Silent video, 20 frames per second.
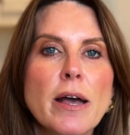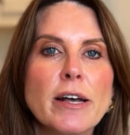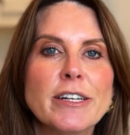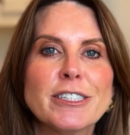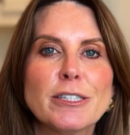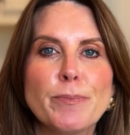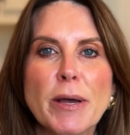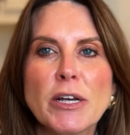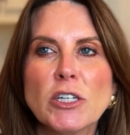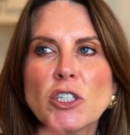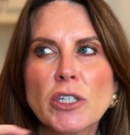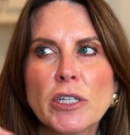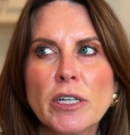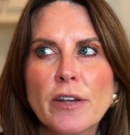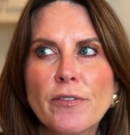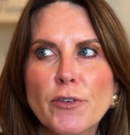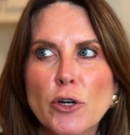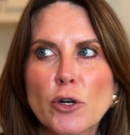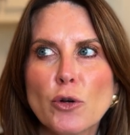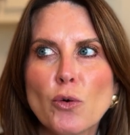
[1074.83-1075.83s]
especially
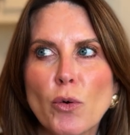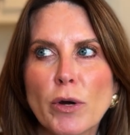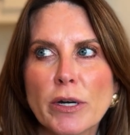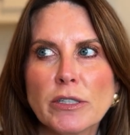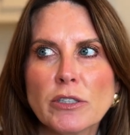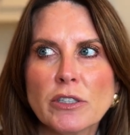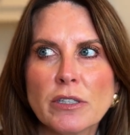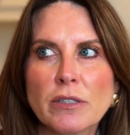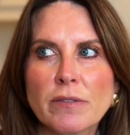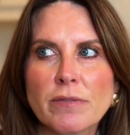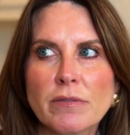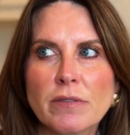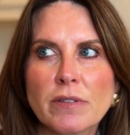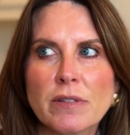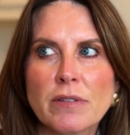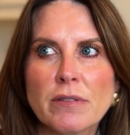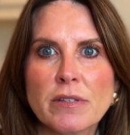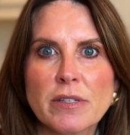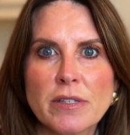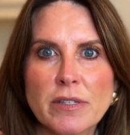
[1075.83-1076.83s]
if you're going to
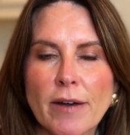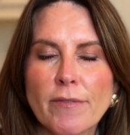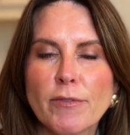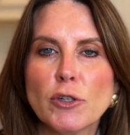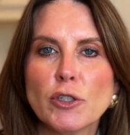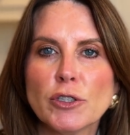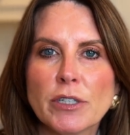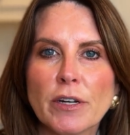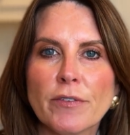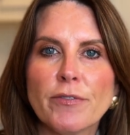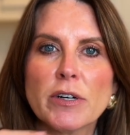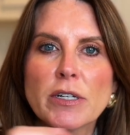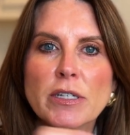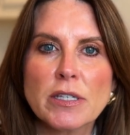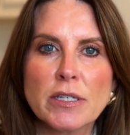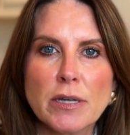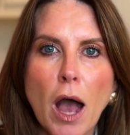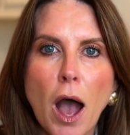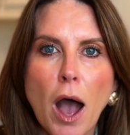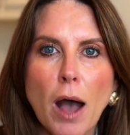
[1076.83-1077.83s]
several different
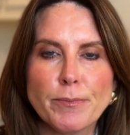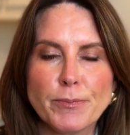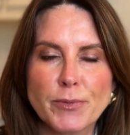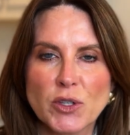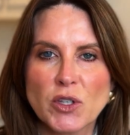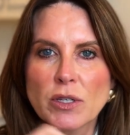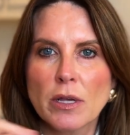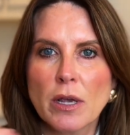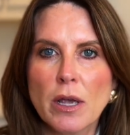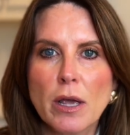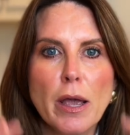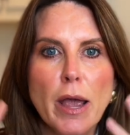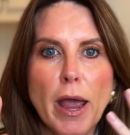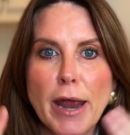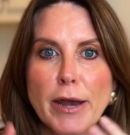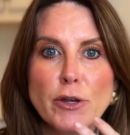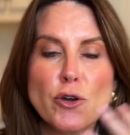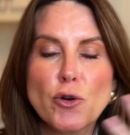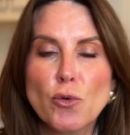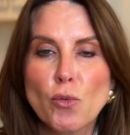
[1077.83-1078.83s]
stops
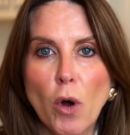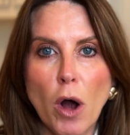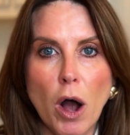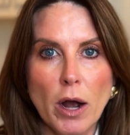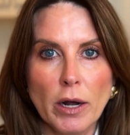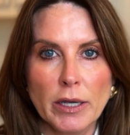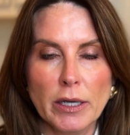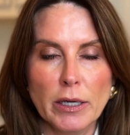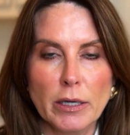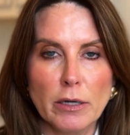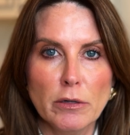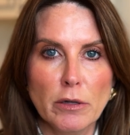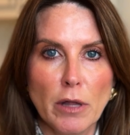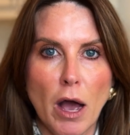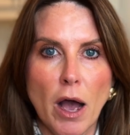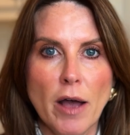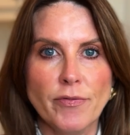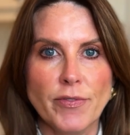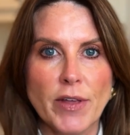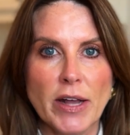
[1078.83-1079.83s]
and you're walking a
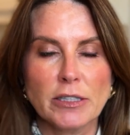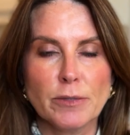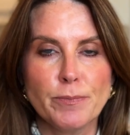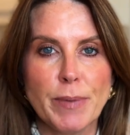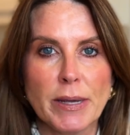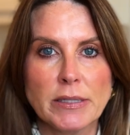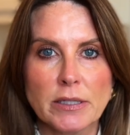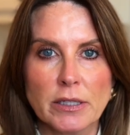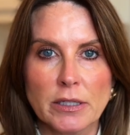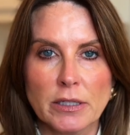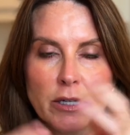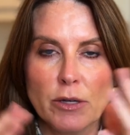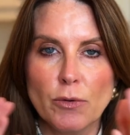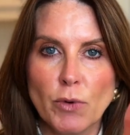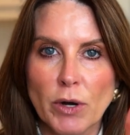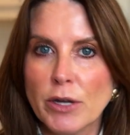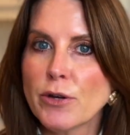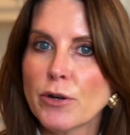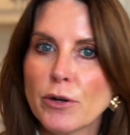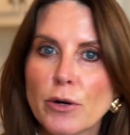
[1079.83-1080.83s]
lot. That's basically
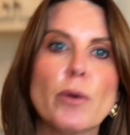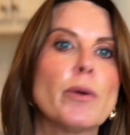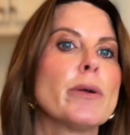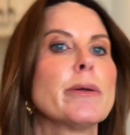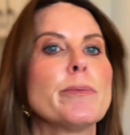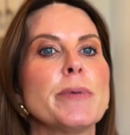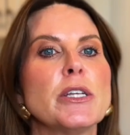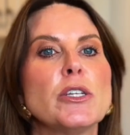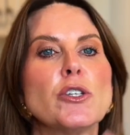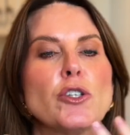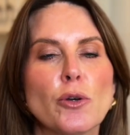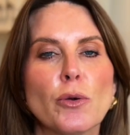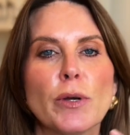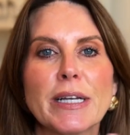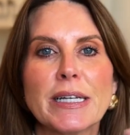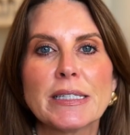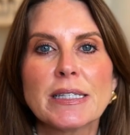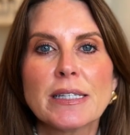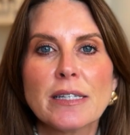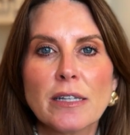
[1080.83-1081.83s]
what you're going to be doing,
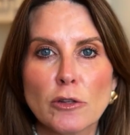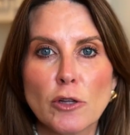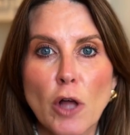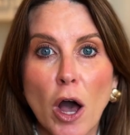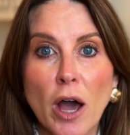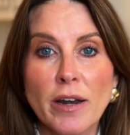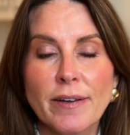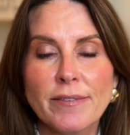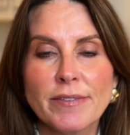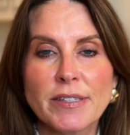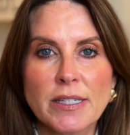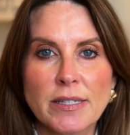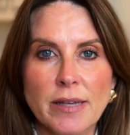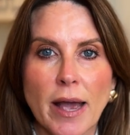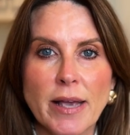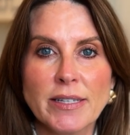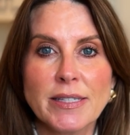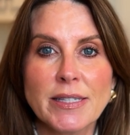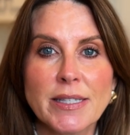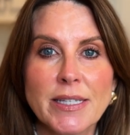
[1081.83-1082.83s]
is a lot of
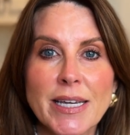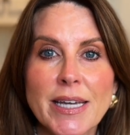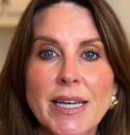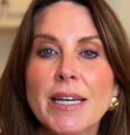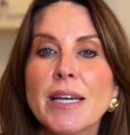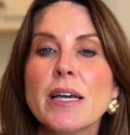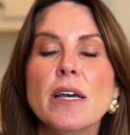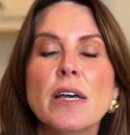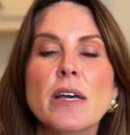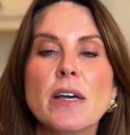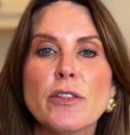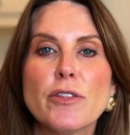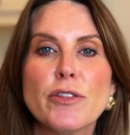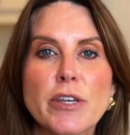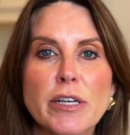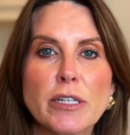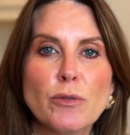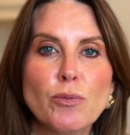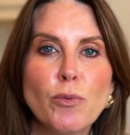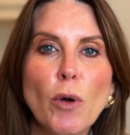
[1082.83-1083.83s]
sightseeing.
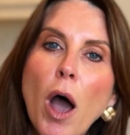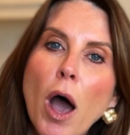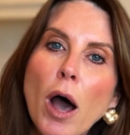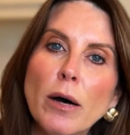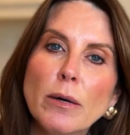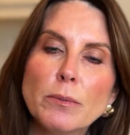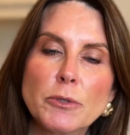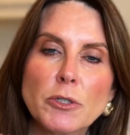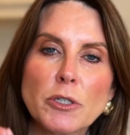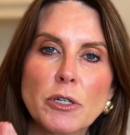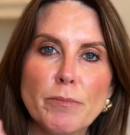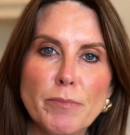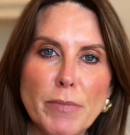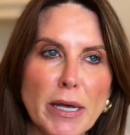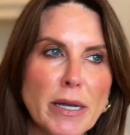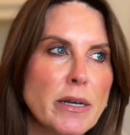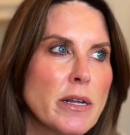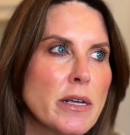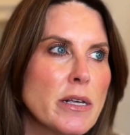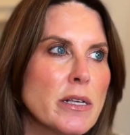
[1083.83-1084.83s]
This will help
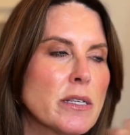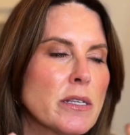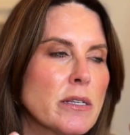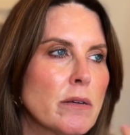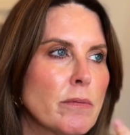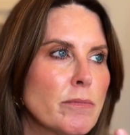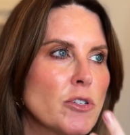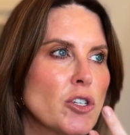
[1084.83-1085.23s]
tremendous to